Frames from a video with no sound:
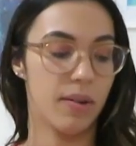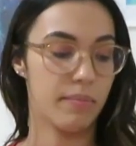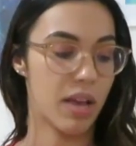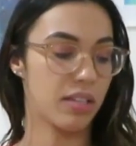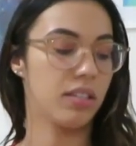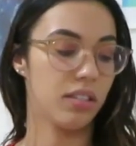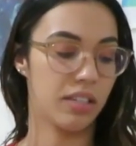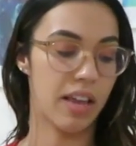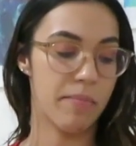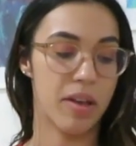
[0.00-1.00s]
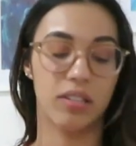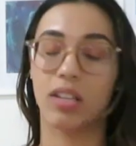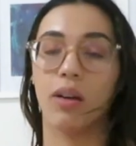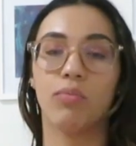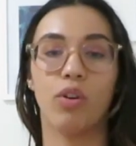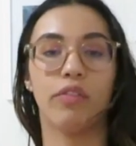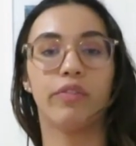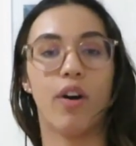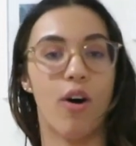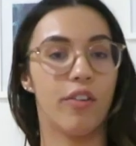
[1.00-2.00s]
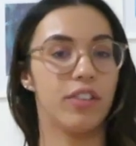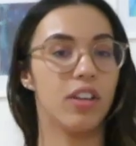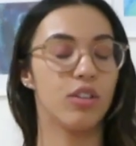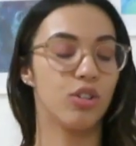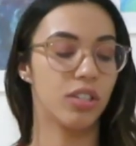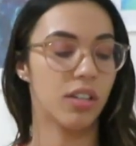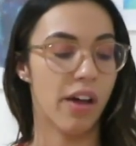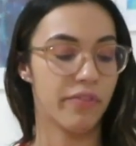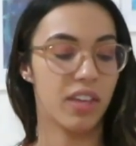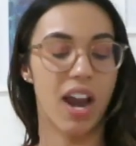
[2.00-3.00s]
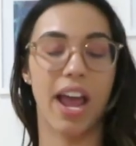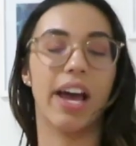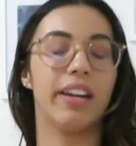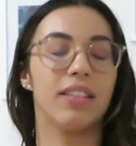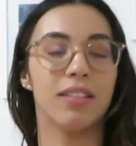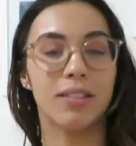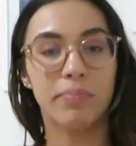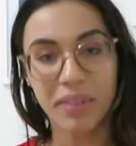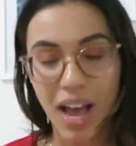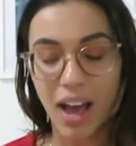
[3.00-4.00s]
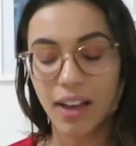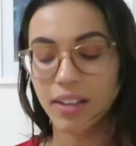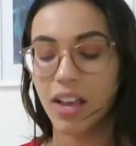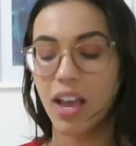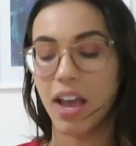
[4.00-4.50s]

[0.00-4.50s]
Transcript: mess, get messed up with all the other stuff that I had in this bag.